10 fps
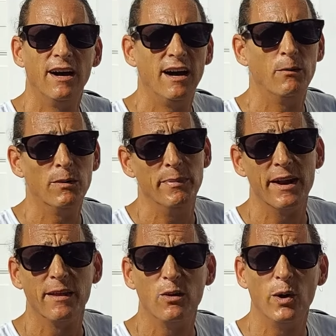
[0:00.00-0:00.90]
we're better
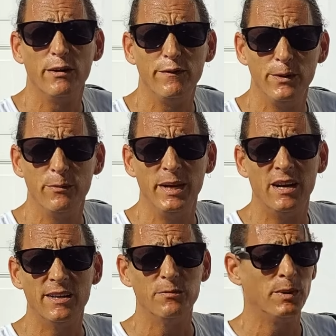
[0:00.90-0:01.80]
than quite a few, to be
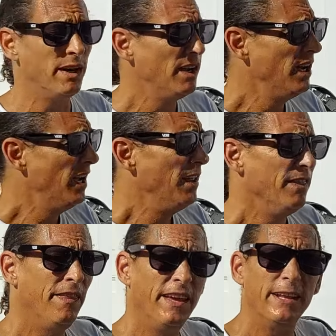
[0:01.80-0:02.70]
honest, but
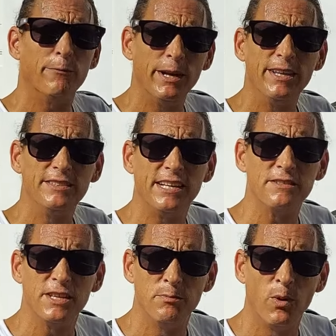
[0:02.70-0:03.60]
the thing that really sets
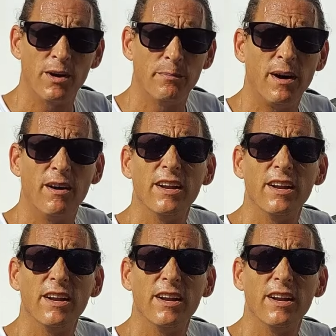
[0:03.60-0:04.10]
this board apart